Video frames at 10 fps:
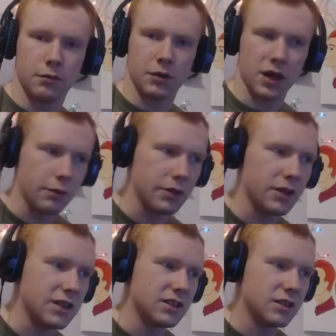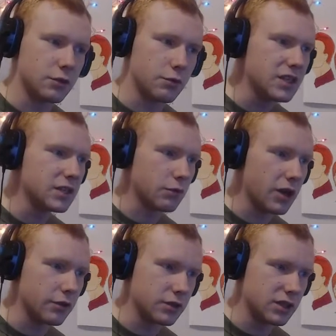But I realized there's a reason
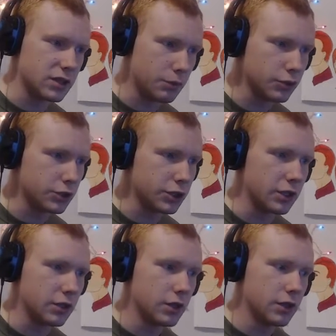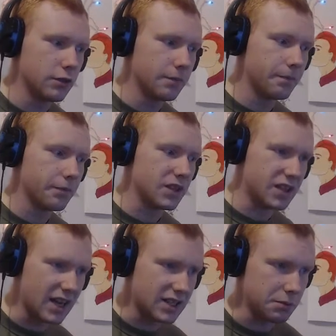why there's this bullshit.
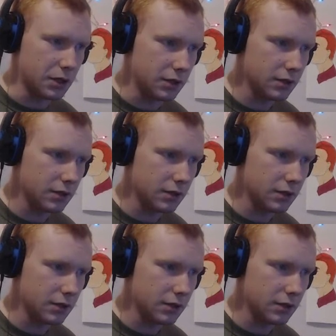Test me.